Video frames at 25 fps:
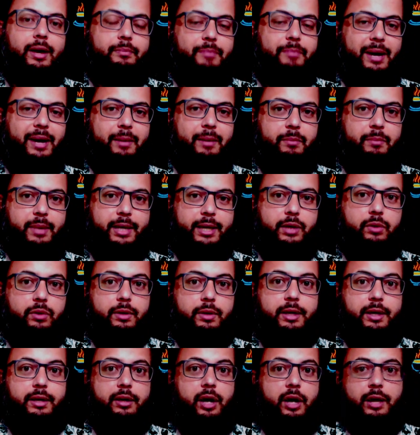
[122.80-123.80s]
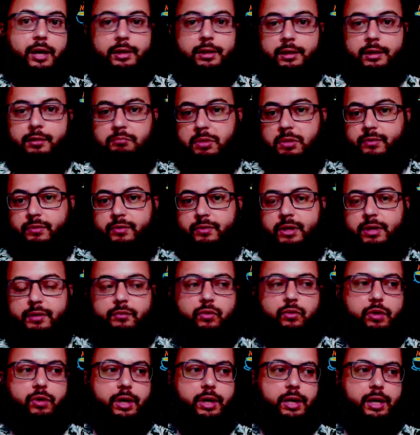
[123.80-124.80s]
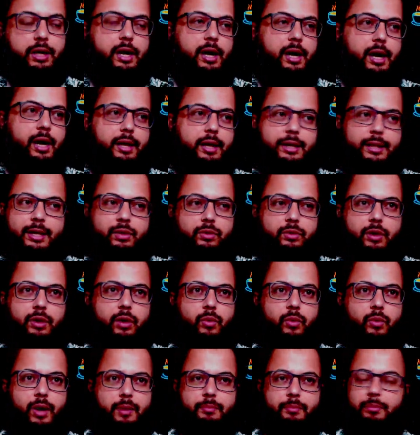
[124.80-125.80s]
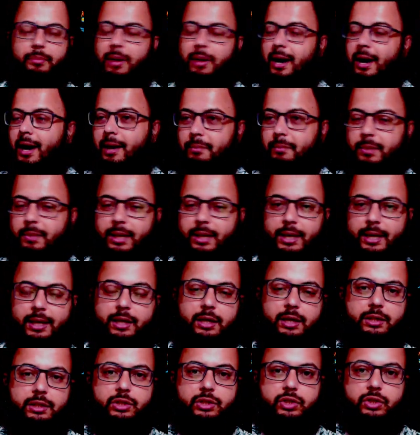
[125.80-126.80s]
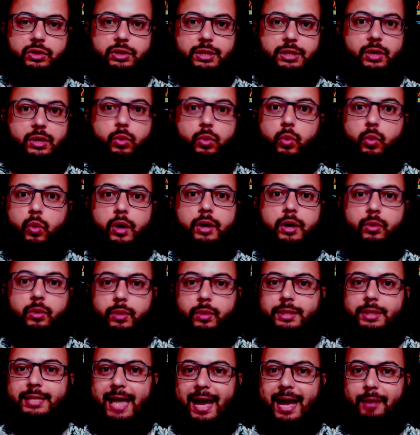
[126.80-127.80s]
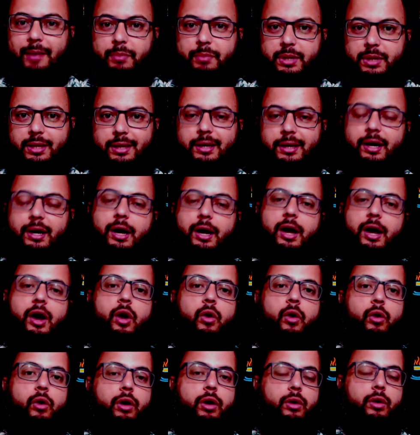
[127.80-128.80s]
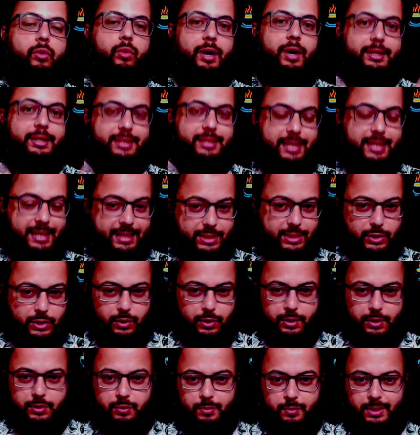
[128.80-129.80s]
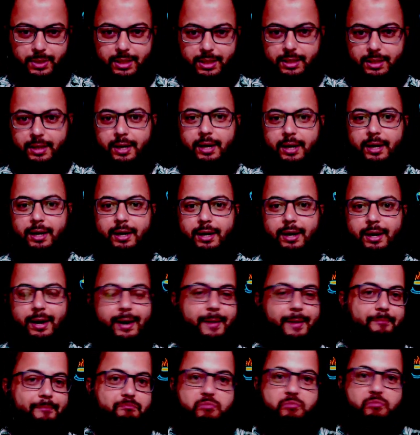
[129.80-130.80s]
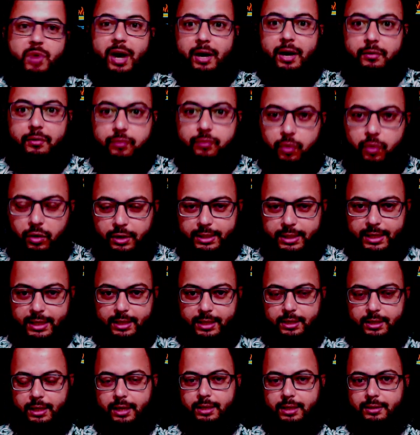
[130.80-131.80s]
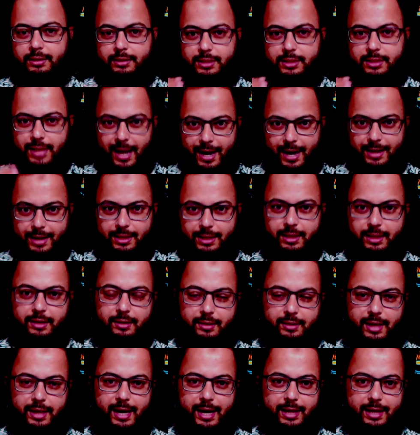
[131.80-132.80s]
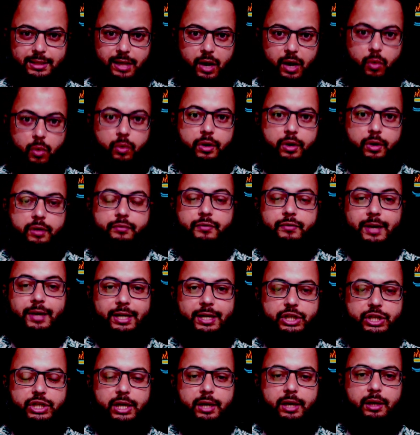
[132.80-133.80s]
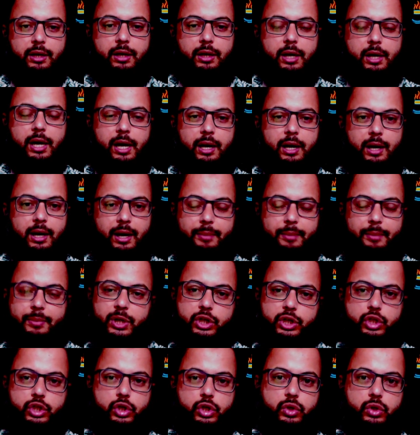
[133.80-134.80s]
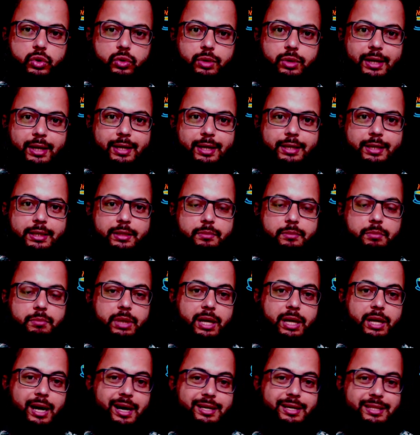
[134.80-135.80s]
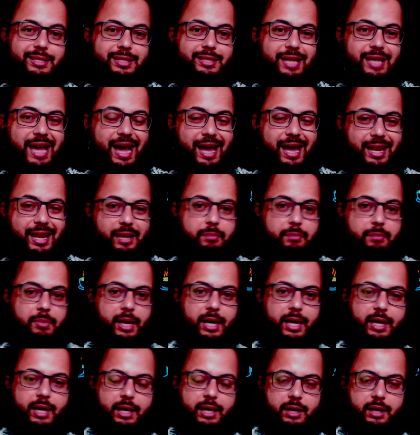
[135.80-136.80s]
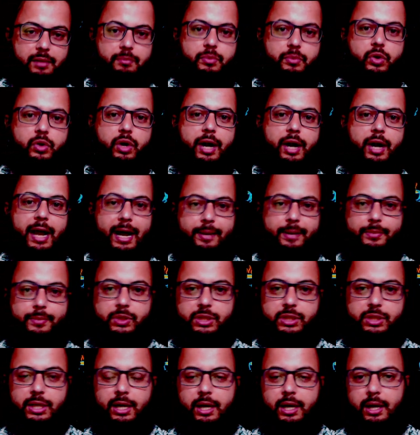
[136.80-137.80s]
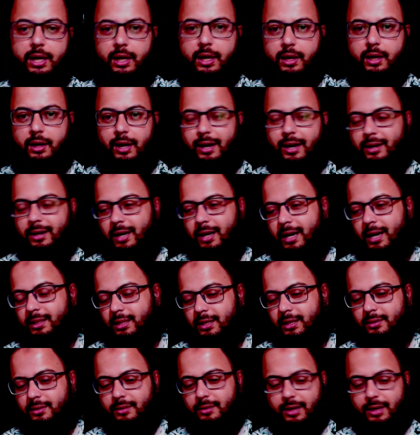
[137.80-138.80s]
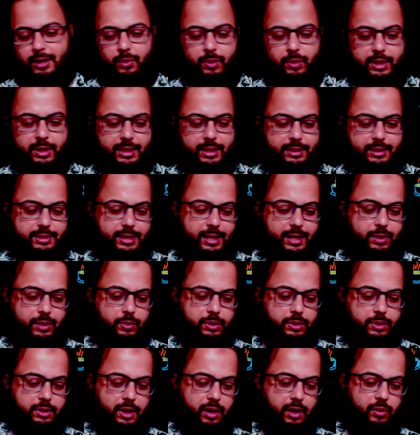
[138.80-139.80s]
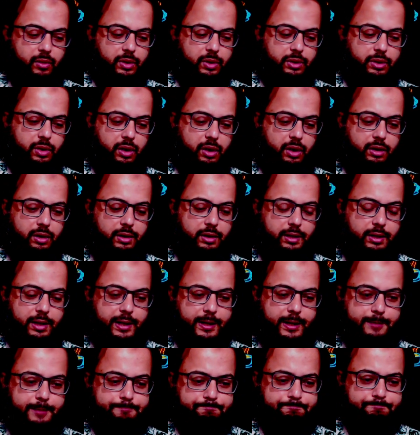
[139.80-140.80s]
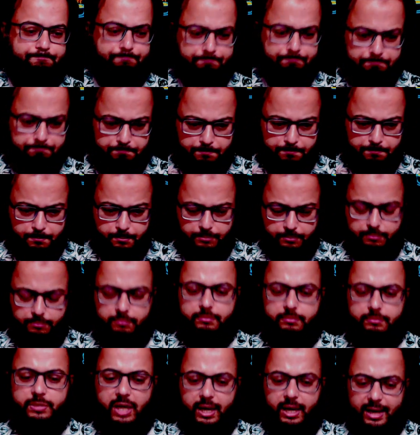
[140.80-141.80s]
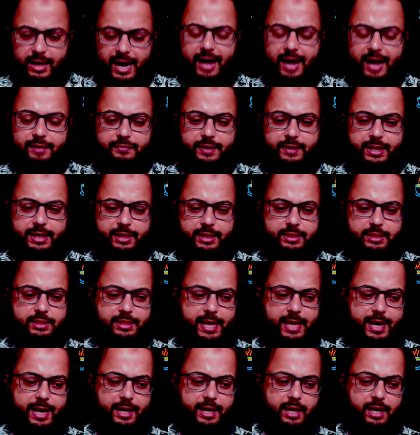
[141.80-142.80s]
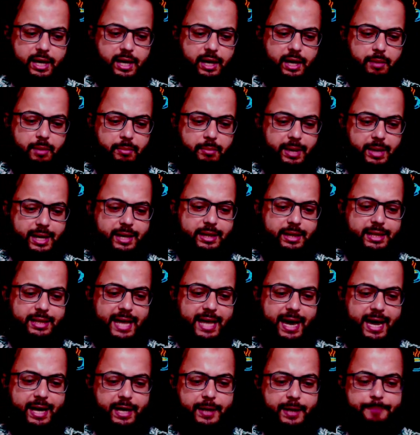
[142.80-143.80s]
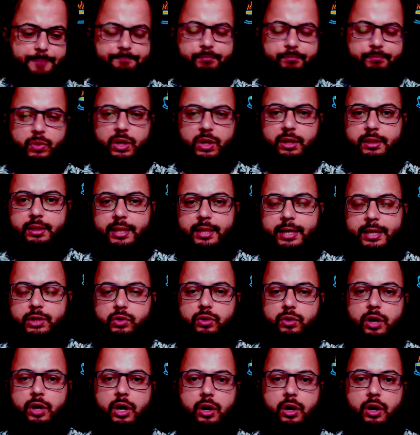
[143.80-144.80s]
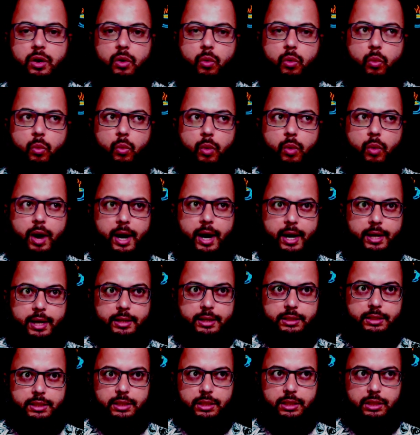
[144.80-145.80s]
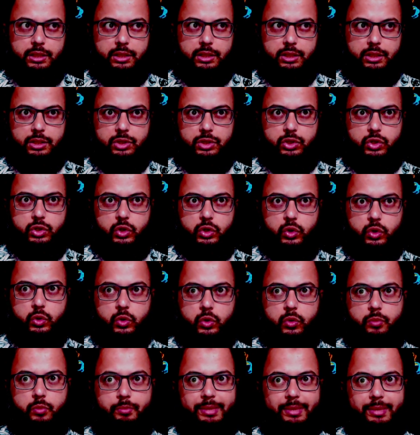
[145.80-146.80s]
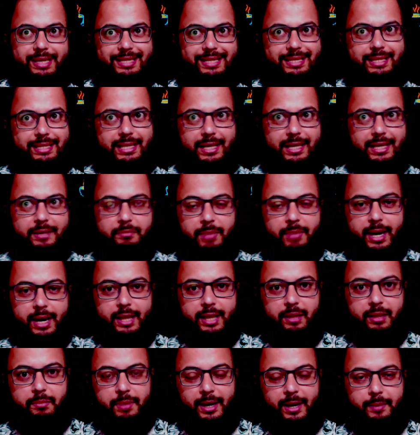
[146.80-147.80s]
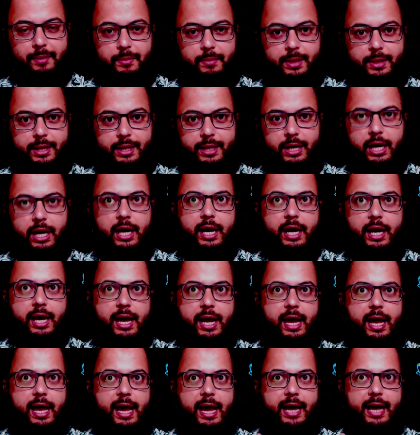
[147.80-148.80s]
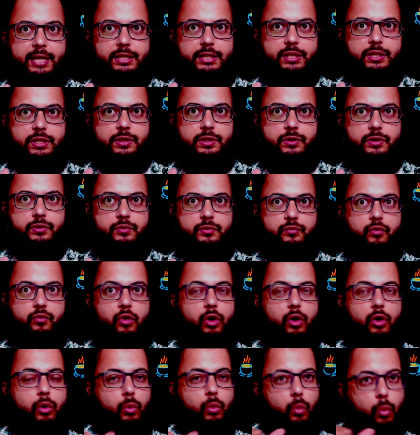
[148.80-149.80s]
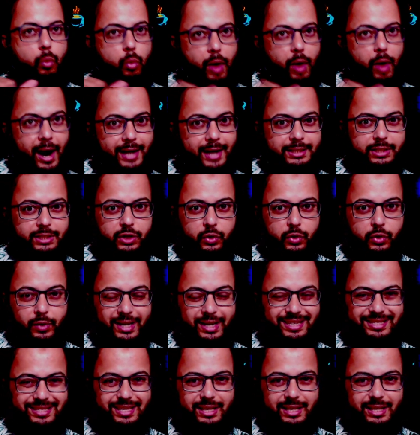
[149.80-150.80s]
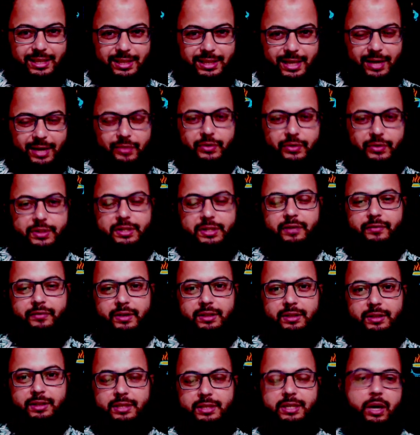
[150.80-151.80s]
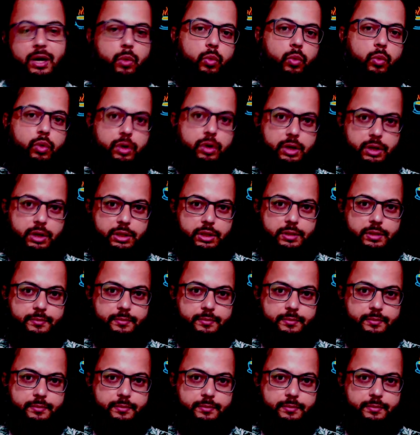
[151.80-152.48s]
public who cannot even afford it. They do not want public to see what was happening or what is going to be unfolding inside that award function. Number two is because Harry and Meghan, perhaps, and I think we can say it with all confidence, that Meghan and Harry, they do not want to be seen by the public as for what reason they're receiving this award.